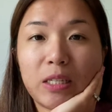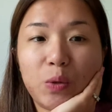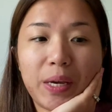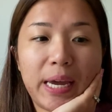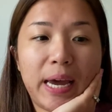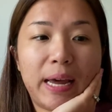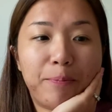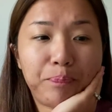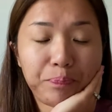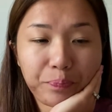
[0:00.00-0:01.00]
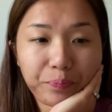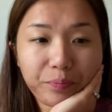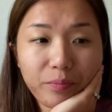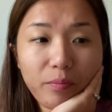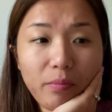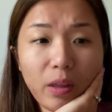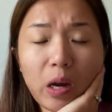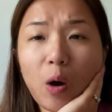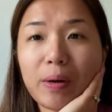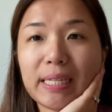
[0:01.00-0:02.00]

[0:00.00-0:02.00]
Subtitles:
You can always